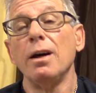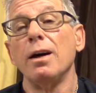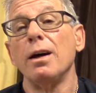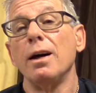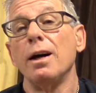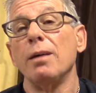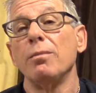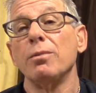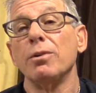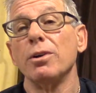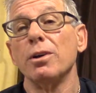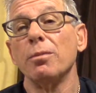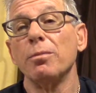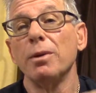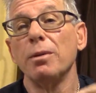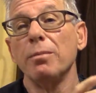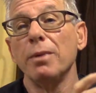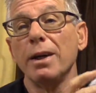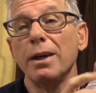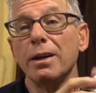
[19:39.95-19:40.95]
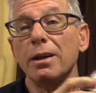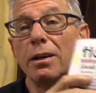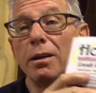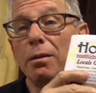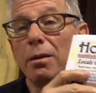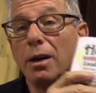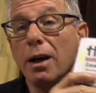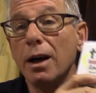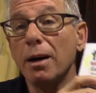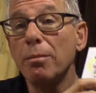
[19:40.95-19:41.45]
I'm going to be I
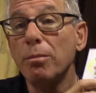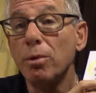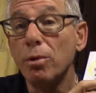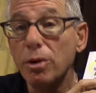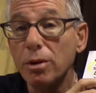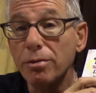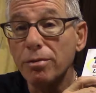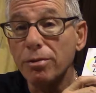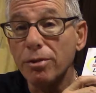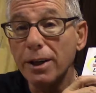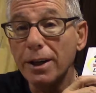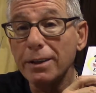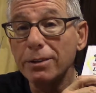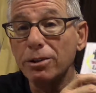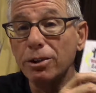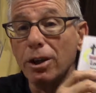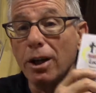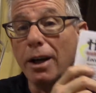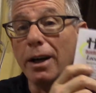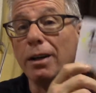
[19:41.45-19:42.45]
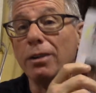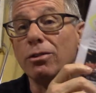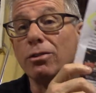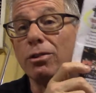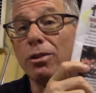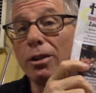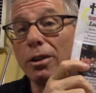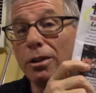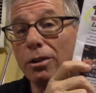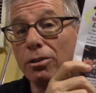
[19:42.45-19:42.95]
bought a franchise
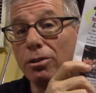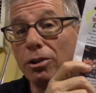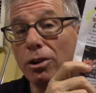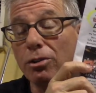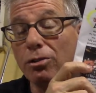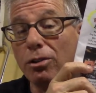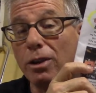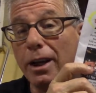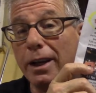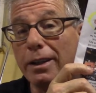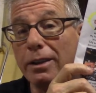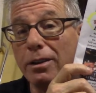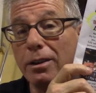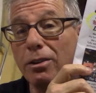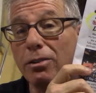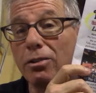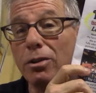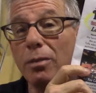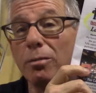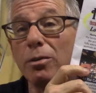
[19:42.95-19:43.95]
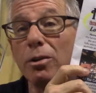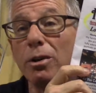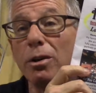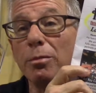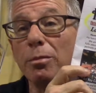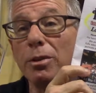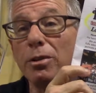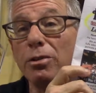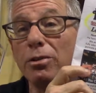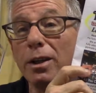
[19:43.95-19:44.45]
just like this. I'm going to
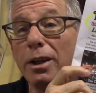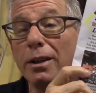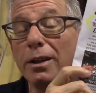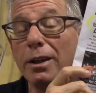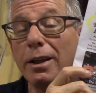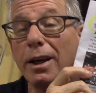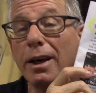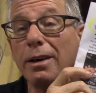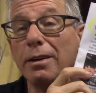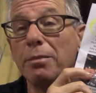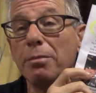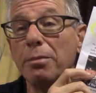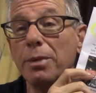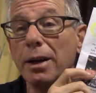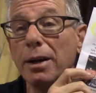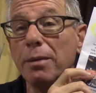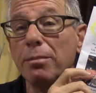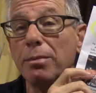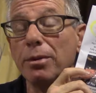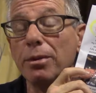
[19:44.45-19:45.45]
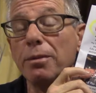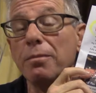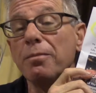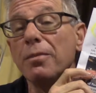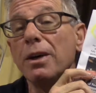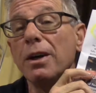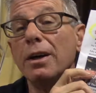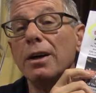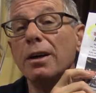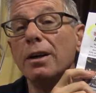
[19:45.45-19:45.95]
be sending out a paper
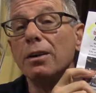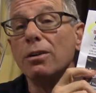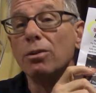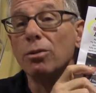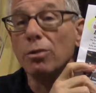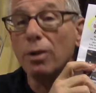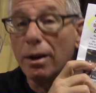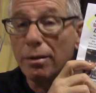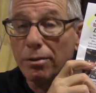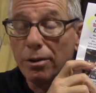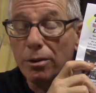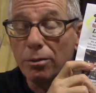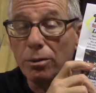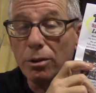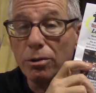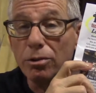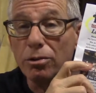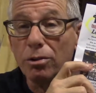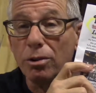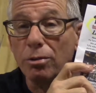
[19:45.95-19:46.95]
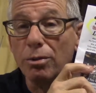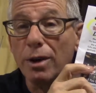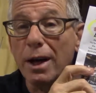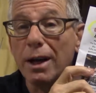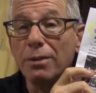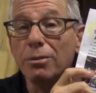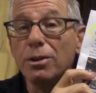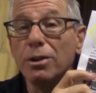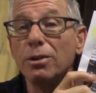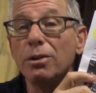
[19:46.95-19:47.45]
to everyone
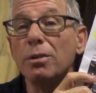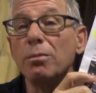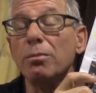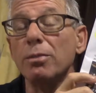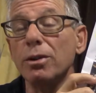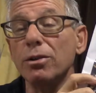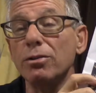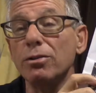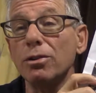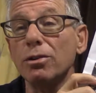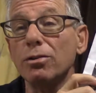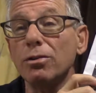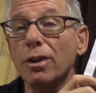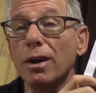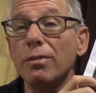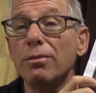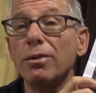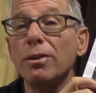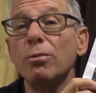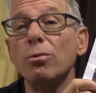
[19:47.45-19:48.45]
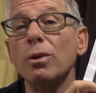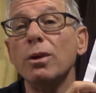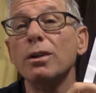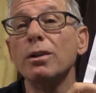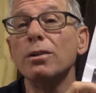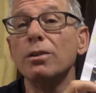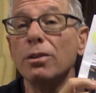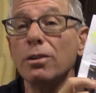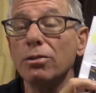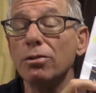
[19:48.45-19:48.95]
surrounding the business, everyone
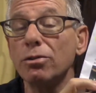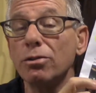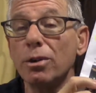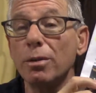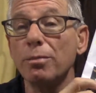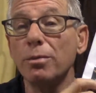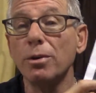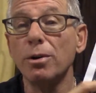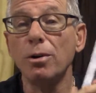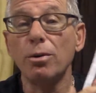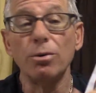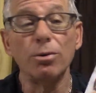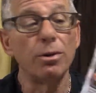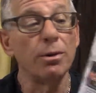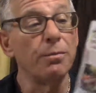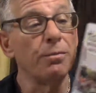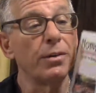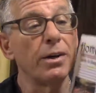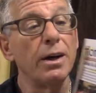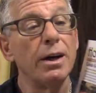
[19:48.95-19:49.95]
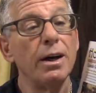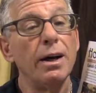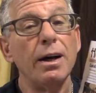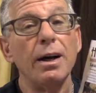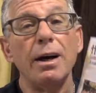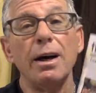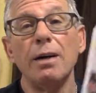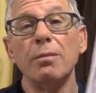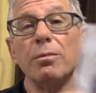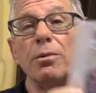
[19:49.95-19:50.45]
in this zip code.
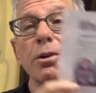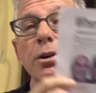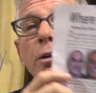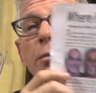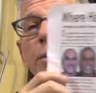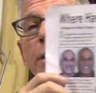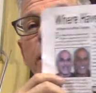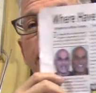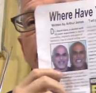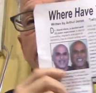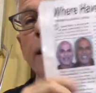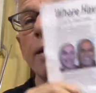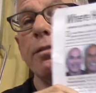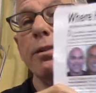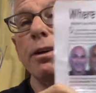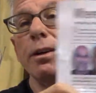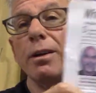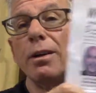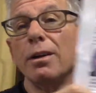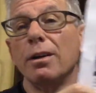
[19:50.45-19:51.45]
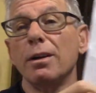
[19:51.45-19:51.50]
I'm going to be having